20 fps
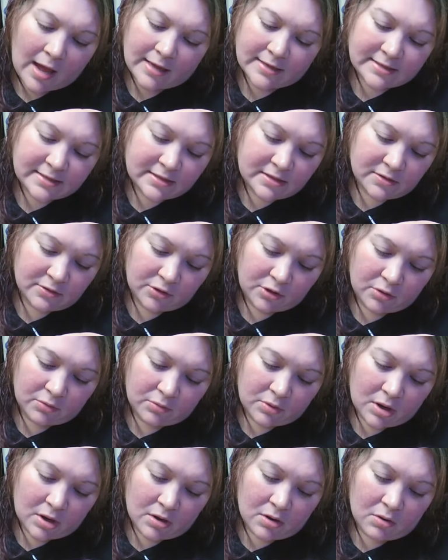I still
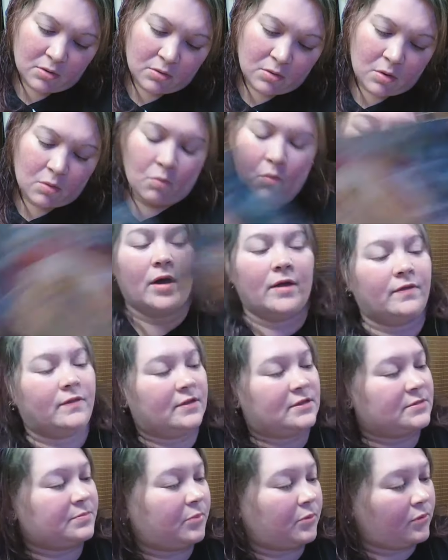don't know what
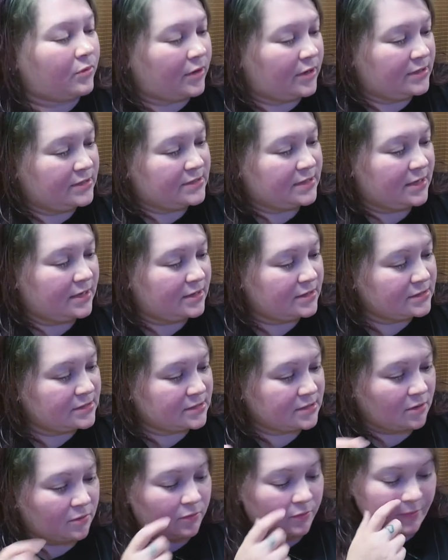this print is.
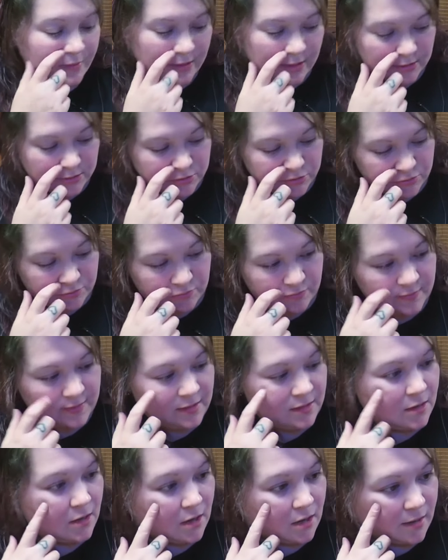So when we get to
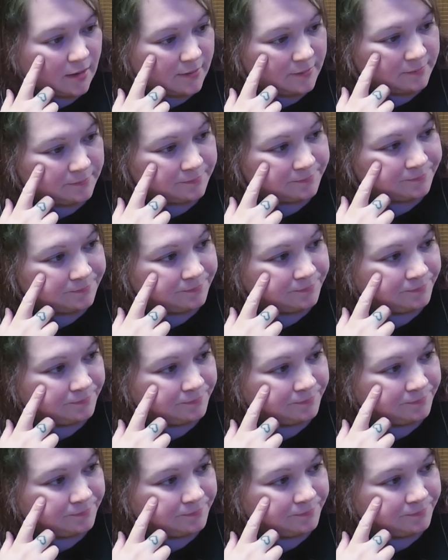the